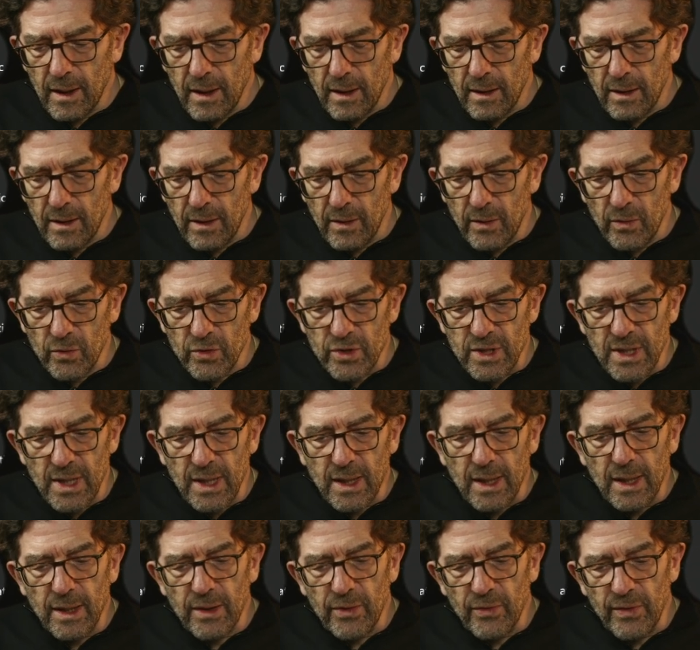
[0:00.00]
he or she
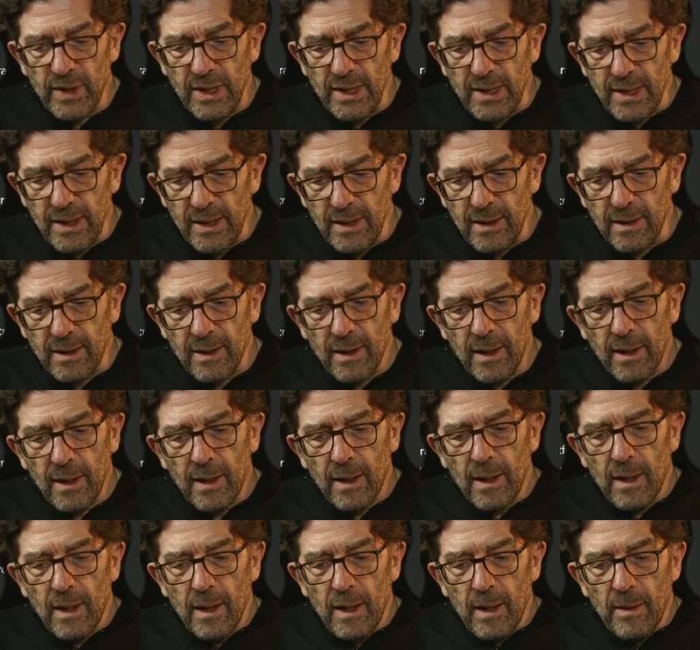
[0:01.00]
can read it.
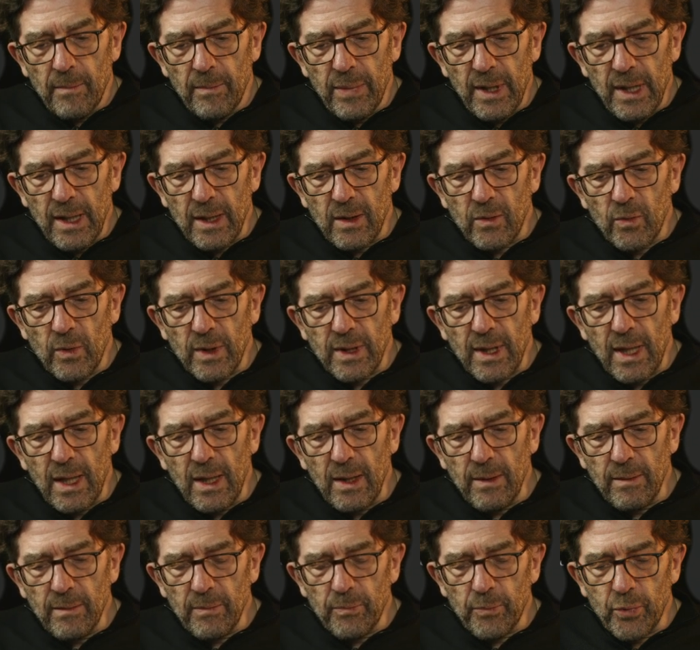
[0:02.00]
But what
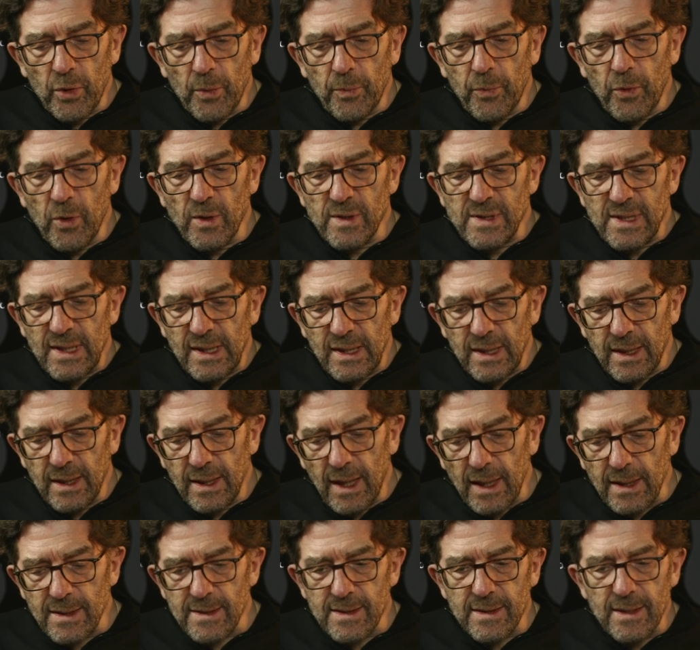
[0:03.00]
I'm proposing in the
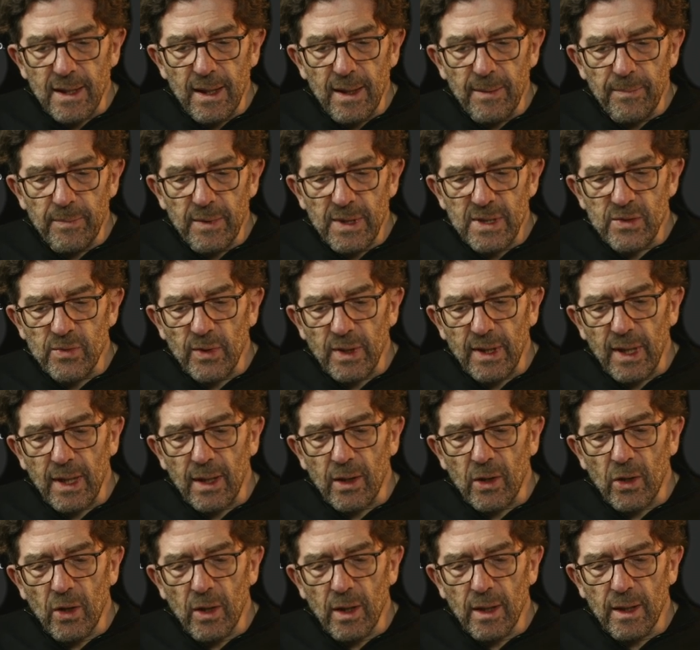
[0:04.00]
next step is what I
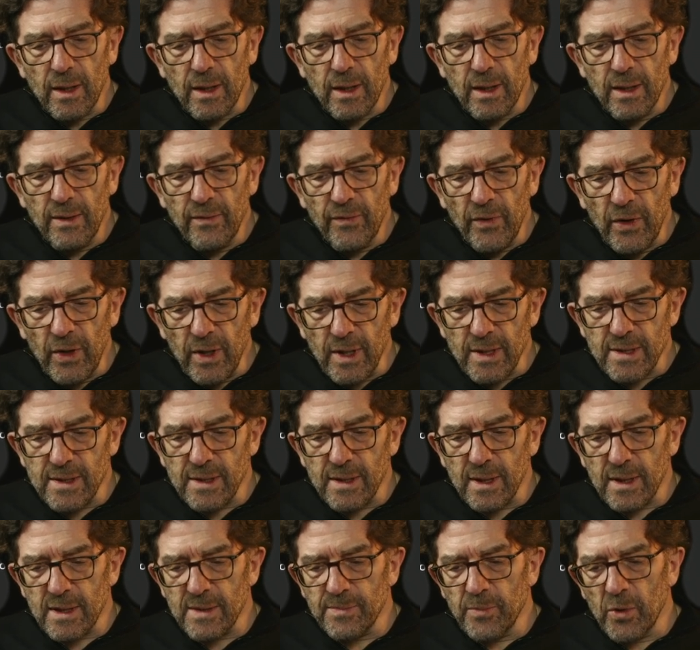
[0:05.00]
call a
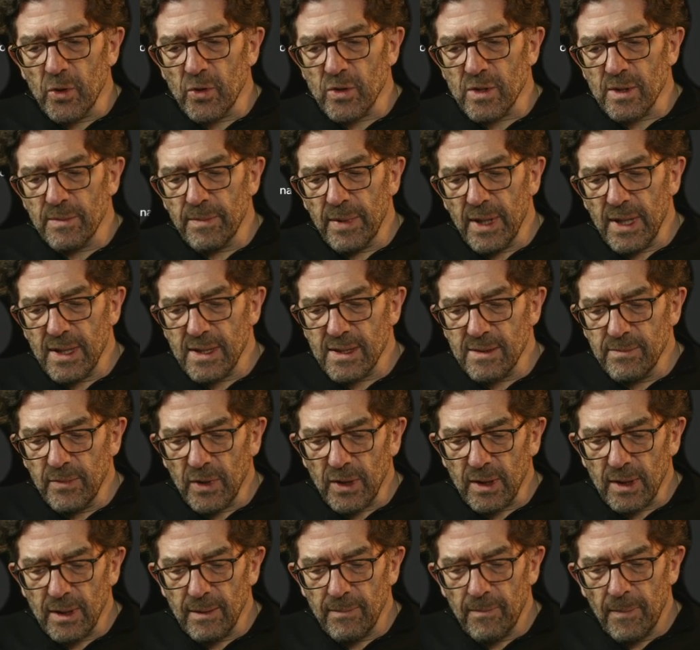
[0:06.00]
reversed exposure-based
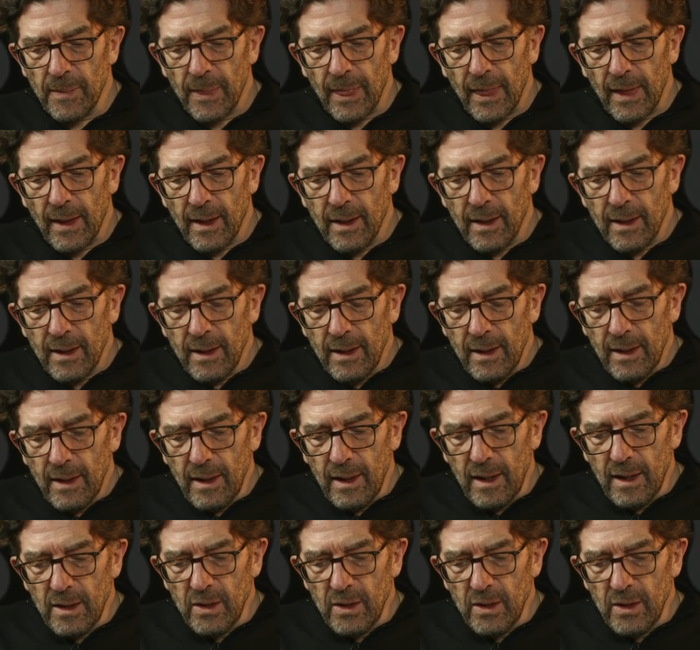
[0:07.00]
model. And